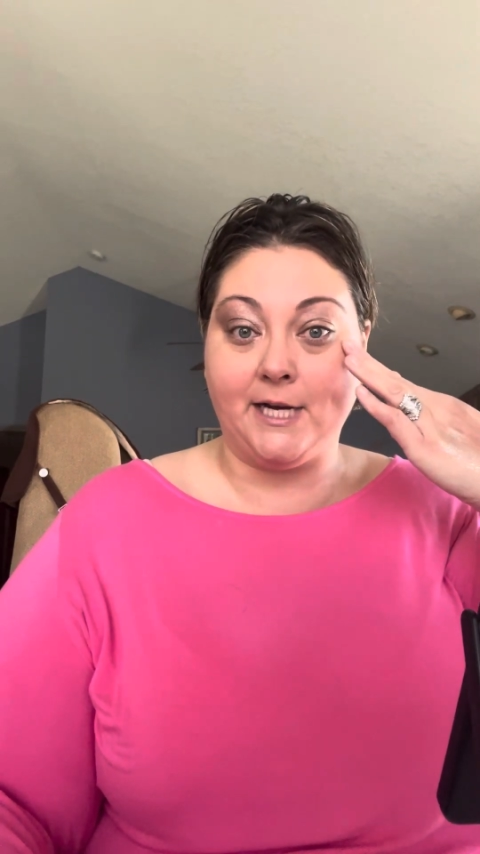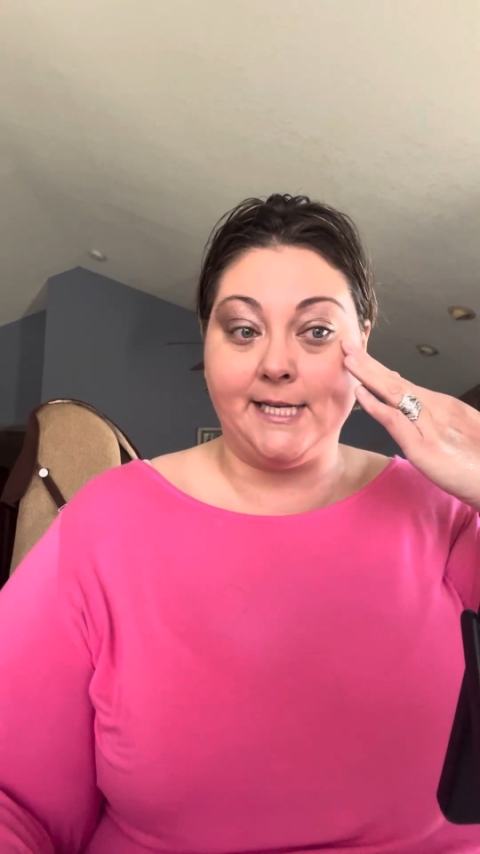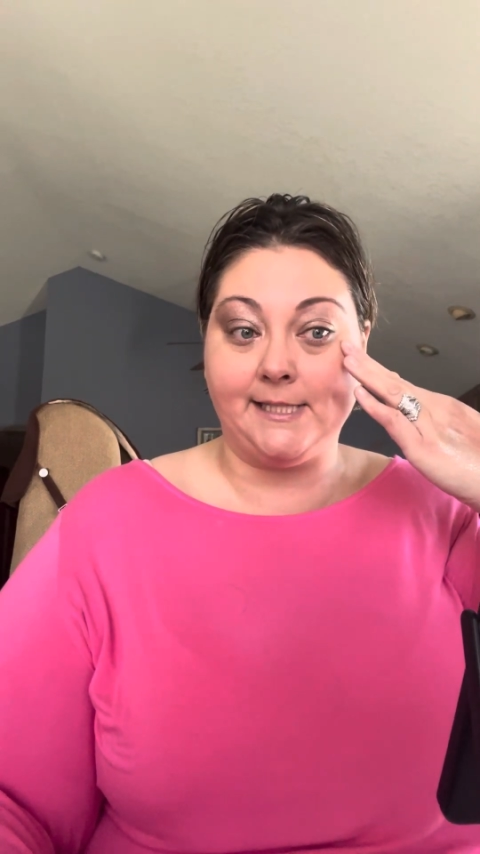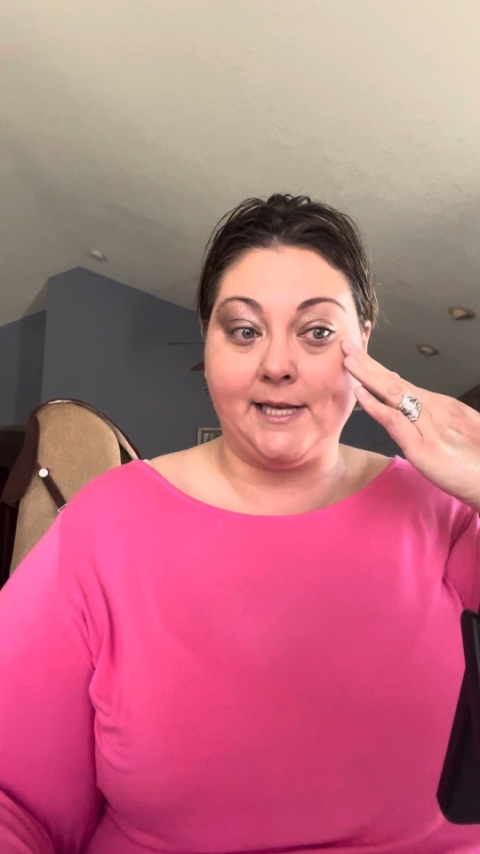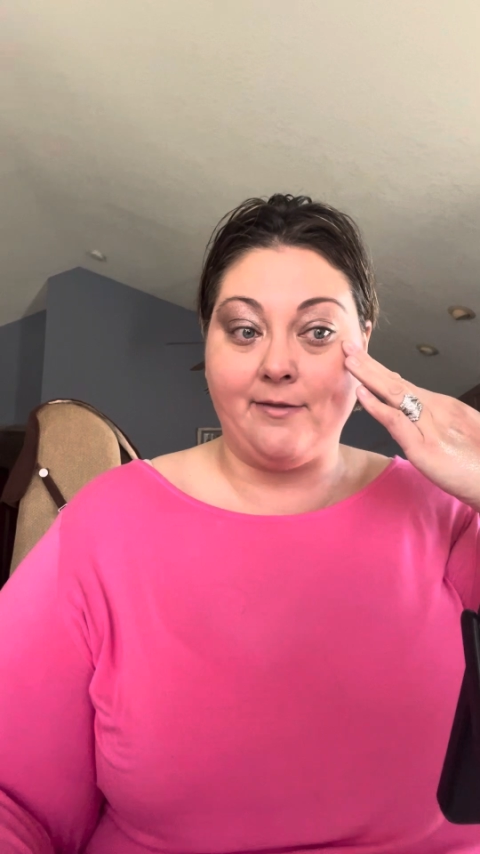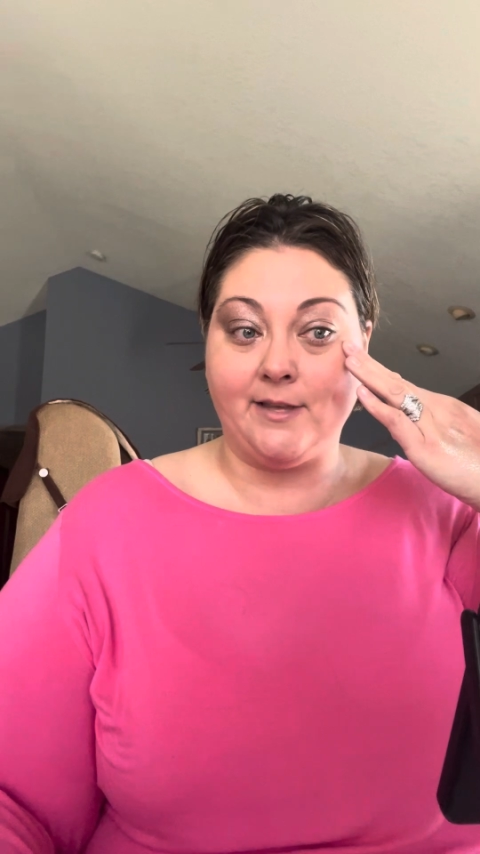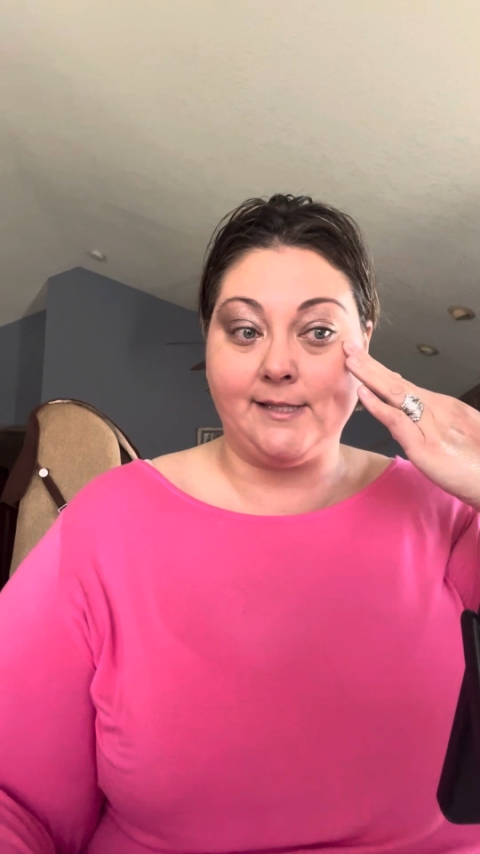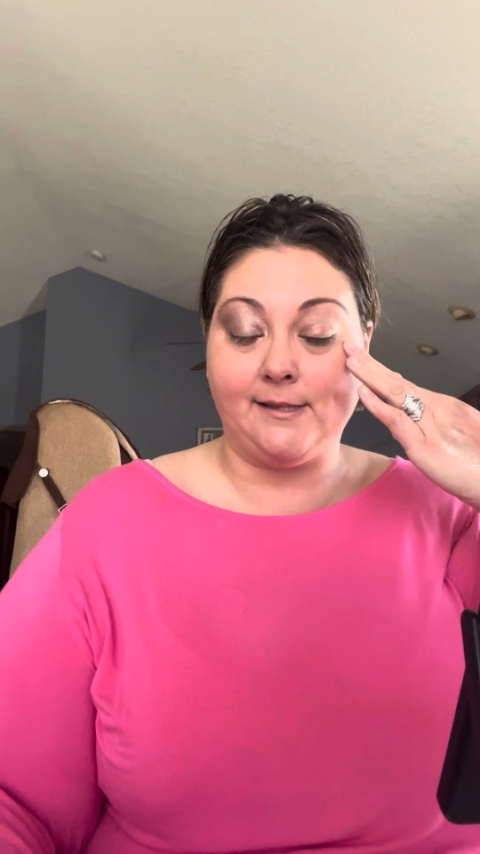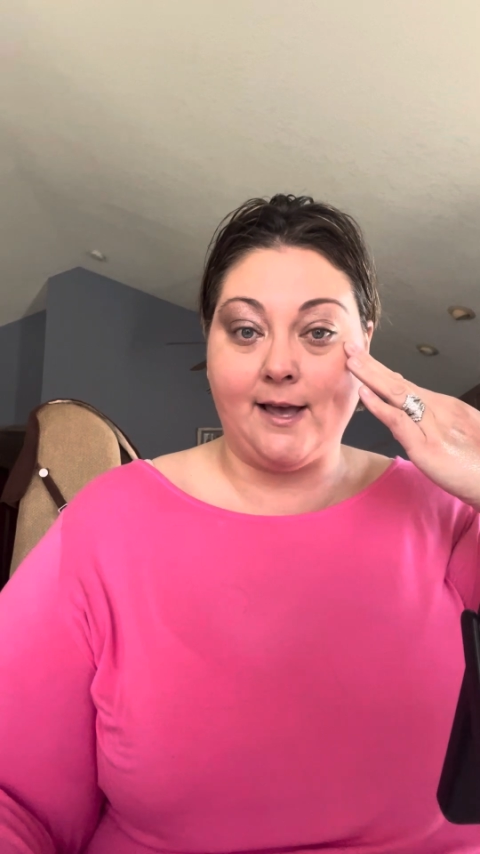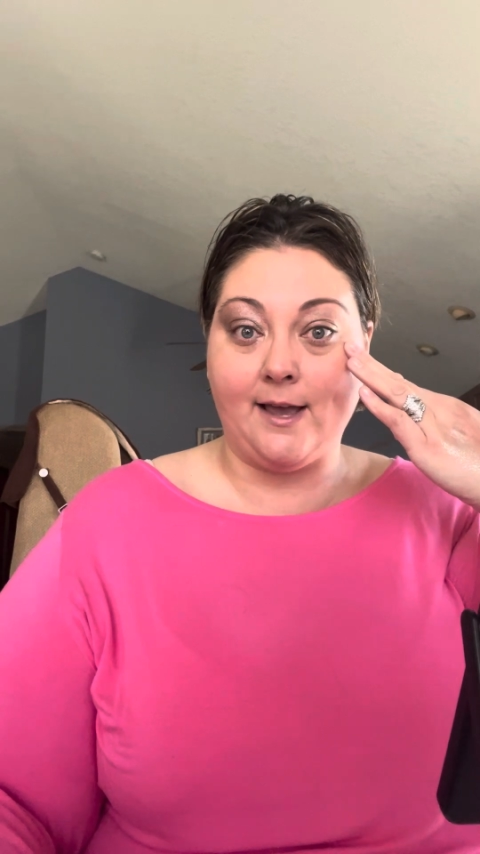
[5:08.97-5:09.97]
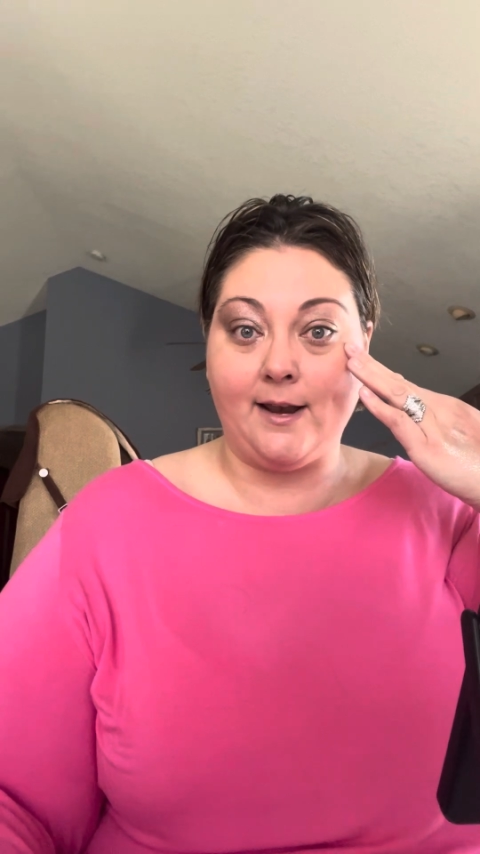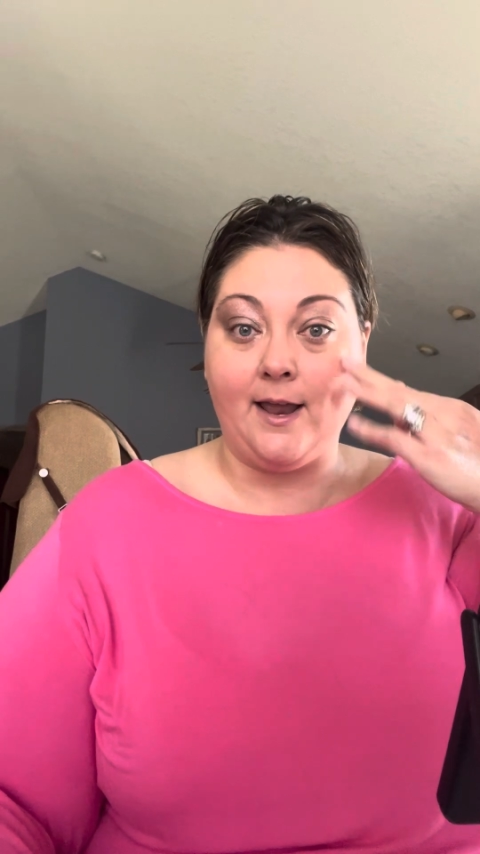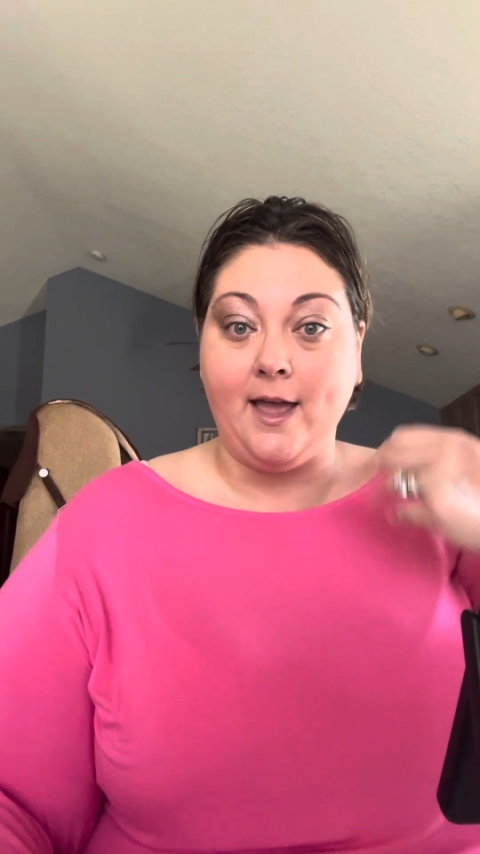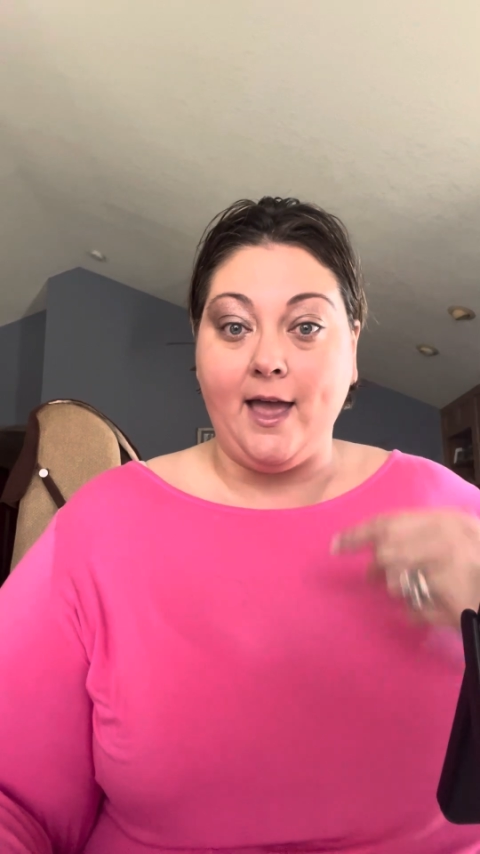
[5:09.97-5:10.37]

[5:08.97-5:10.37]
is on this side